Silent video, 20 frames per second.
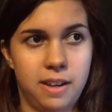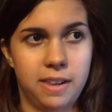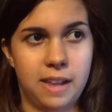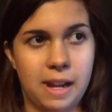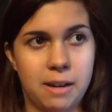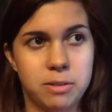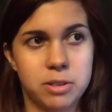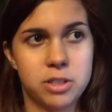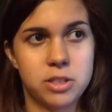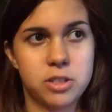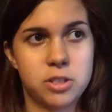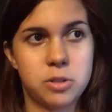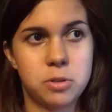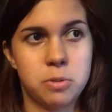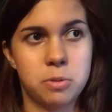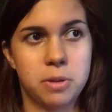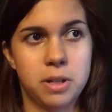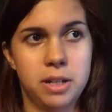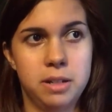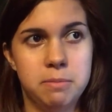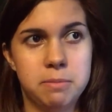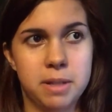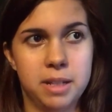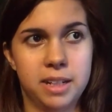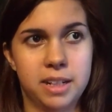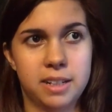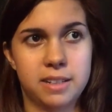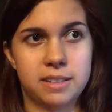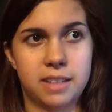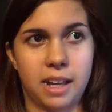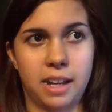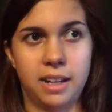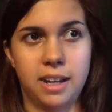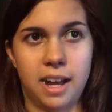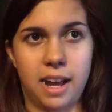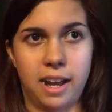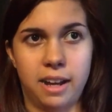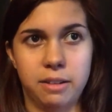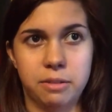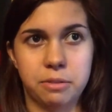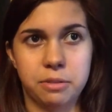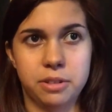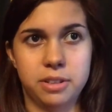that was 20 minutes that guy